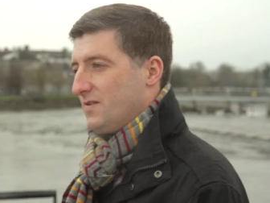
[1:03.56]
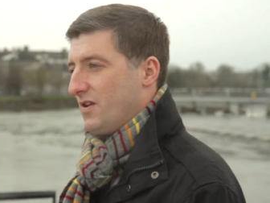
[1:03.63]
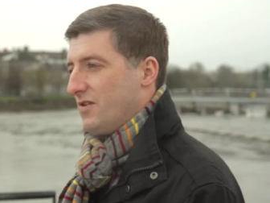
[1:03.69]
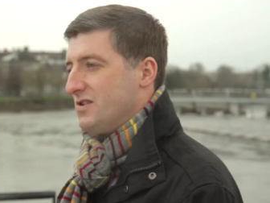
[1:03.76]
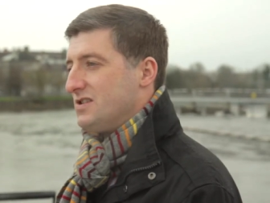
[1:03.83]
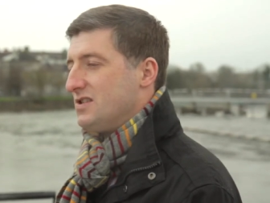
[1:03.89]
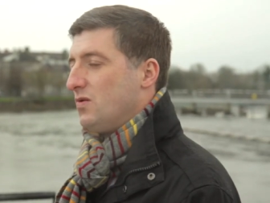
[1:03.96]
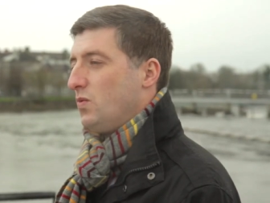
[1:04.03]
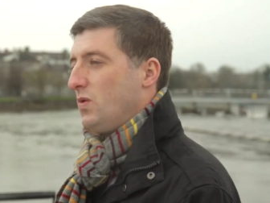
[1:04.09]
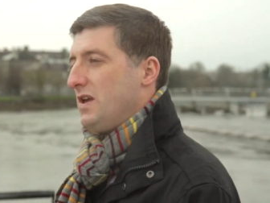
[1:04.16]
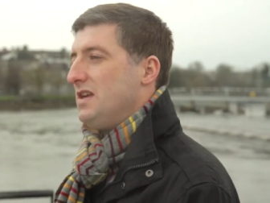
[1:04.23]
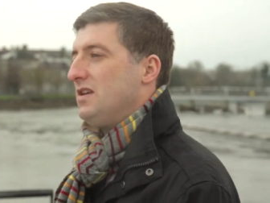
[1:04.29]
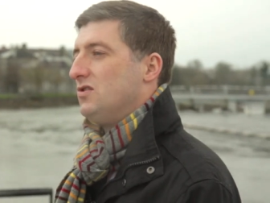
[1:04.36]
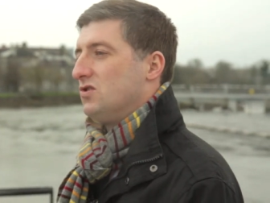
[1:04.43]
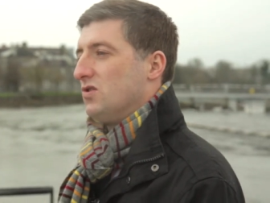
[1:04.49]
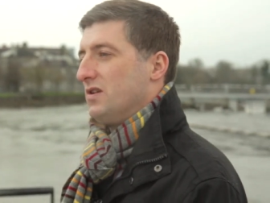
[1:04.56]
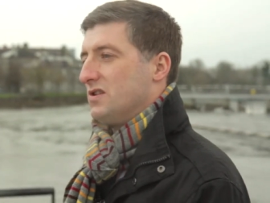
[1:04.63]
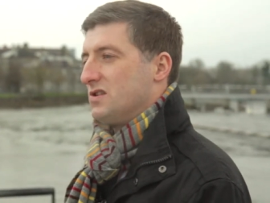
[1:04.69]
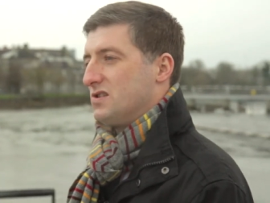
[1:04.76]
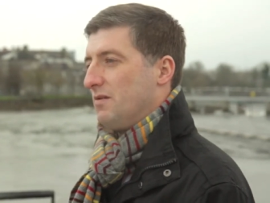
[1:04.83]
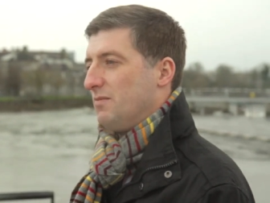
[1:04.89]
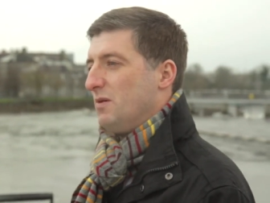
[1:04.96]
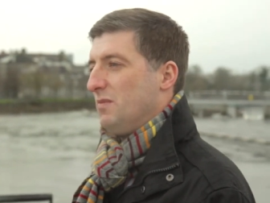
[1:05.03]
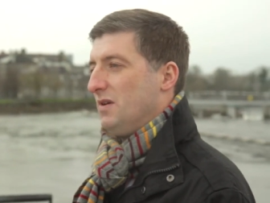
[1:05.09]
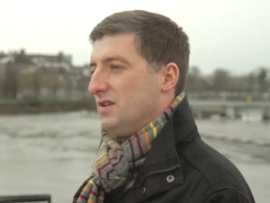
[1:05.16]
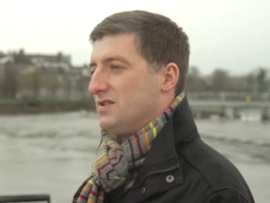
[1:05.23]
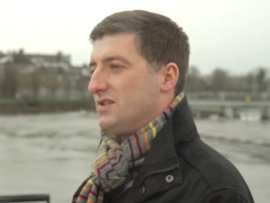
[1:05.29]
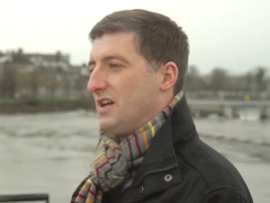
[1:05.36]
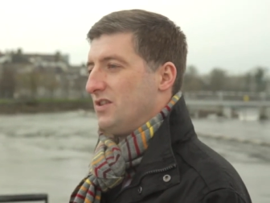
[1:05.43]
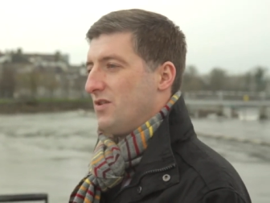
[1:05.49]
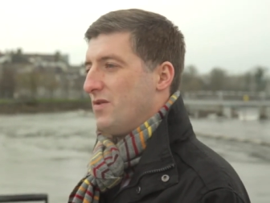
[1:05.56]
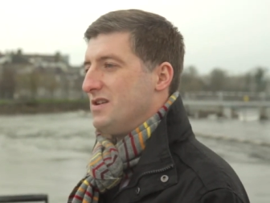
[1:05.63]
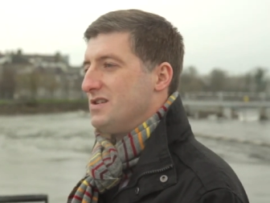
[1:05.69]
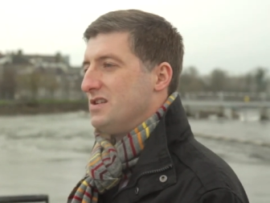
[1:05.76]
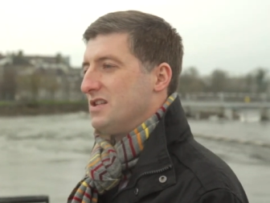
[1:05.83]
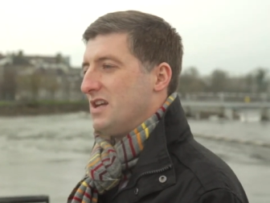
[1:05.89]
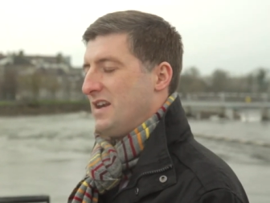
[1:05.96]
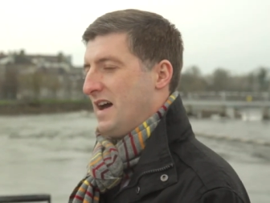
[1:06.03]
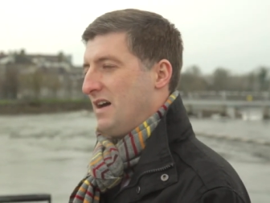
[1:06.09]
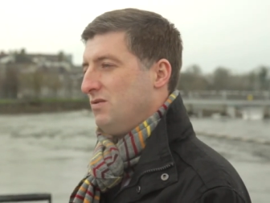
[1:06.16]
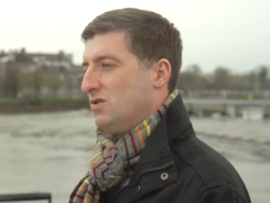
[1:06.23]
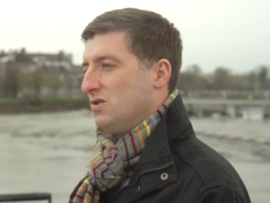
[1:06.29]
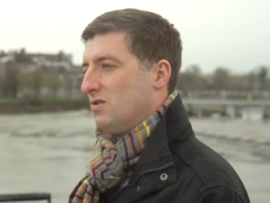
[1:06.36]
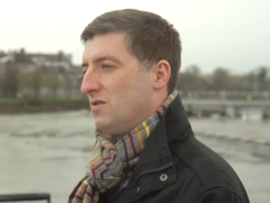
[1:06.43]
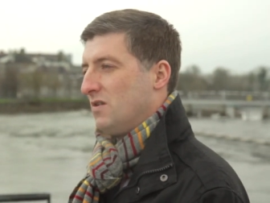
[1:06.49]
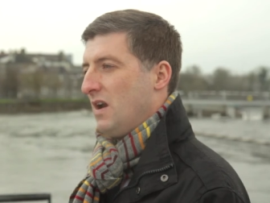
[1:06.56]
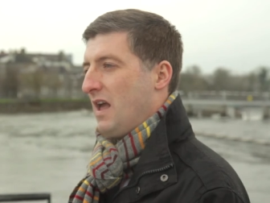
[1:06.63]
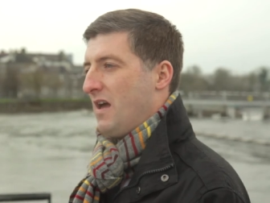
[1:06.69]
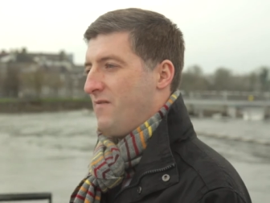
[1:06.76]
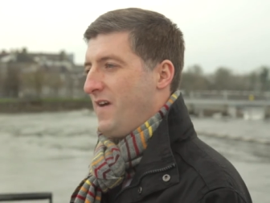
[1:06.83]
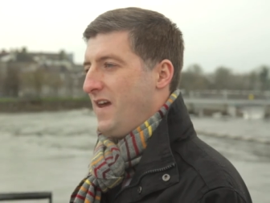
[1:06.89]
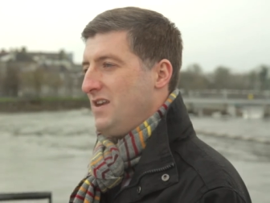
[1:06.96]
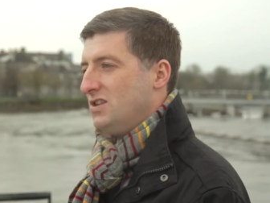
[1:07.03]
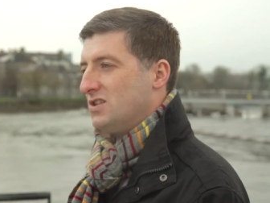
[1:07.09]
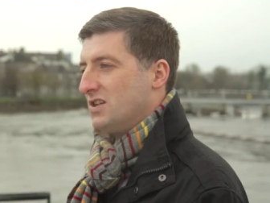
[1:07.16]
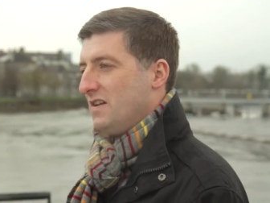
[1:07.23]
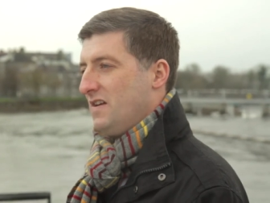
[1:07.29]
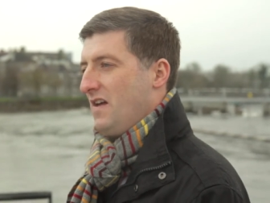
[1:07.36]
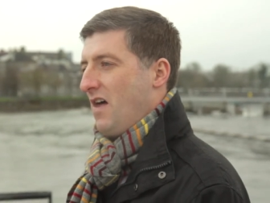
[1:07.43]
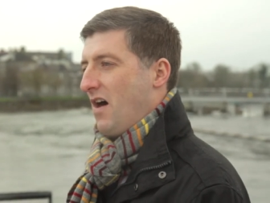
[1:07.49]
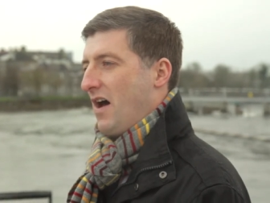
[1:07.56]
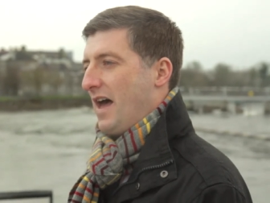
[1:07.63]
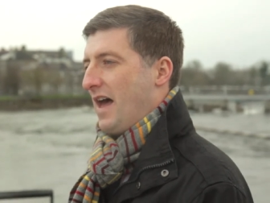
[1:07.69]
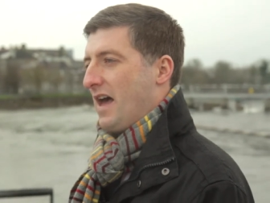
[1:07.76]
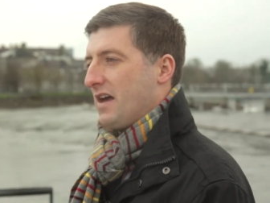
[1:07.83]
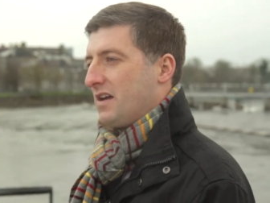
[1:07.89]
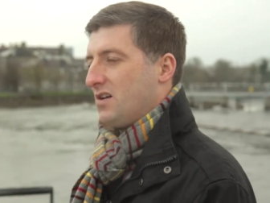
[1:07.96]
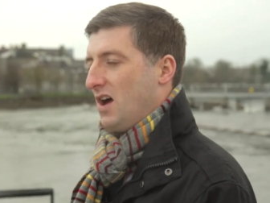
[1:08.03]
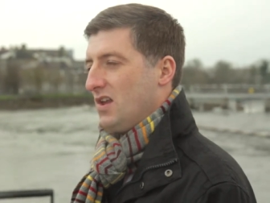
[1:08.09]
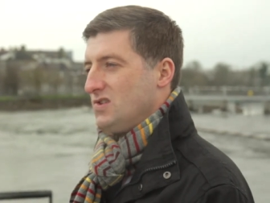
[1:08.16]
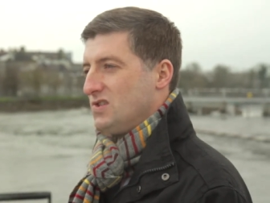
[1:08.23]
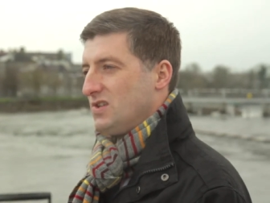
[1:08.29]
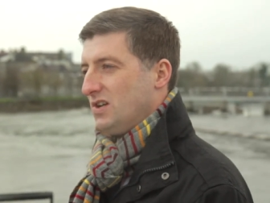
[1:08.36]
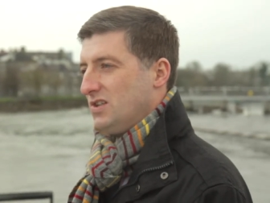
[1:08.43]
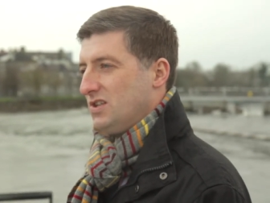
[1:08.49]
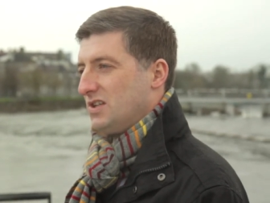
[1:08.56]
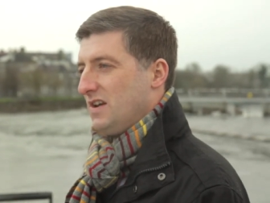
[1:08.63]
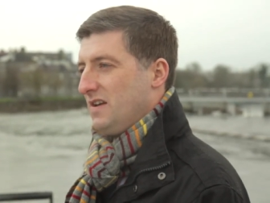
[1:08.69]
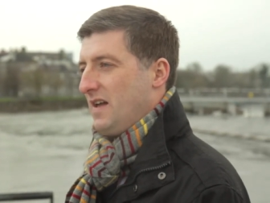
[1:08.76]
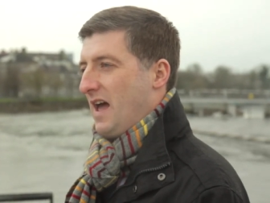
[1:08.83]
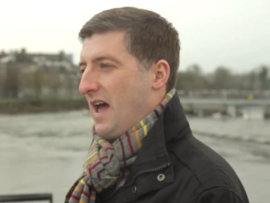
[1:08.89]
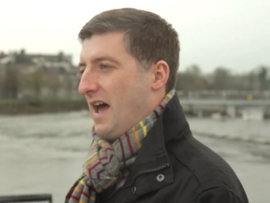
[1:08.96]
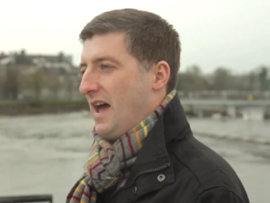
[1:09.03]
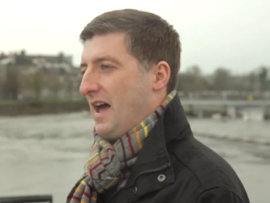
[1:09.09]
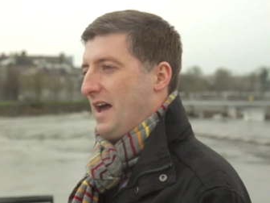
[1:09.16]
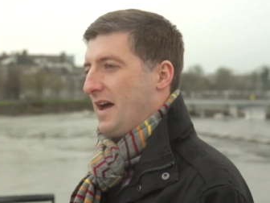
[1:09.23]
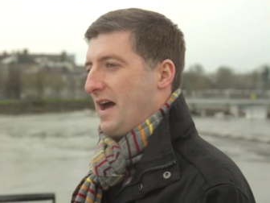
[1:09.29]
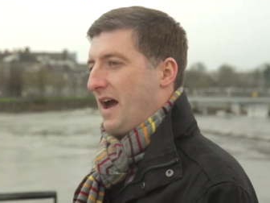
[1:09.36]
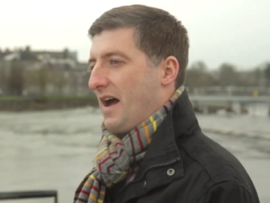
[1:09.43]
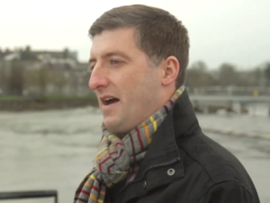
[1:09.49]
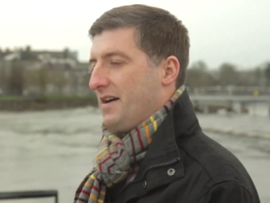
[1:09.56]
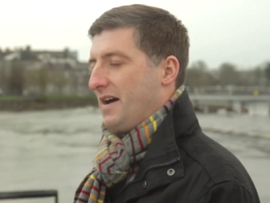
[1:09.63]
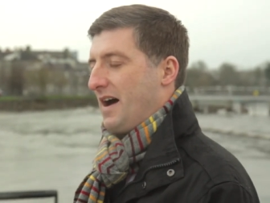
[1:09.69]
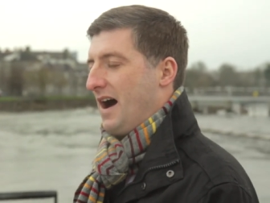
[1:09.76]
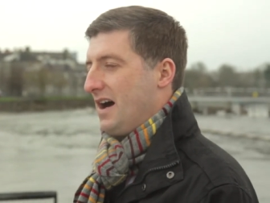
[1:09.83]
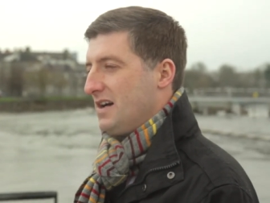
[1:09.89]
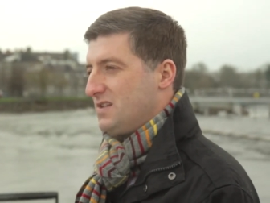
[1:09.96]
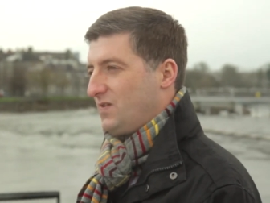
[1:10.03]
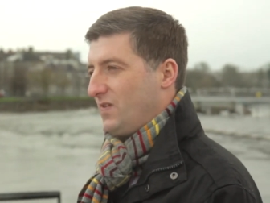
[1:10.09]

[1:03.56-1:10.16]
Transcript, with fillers: There isn't a week during the summer months that there isn't an outdoor event, uh, concert, uh, uh, arts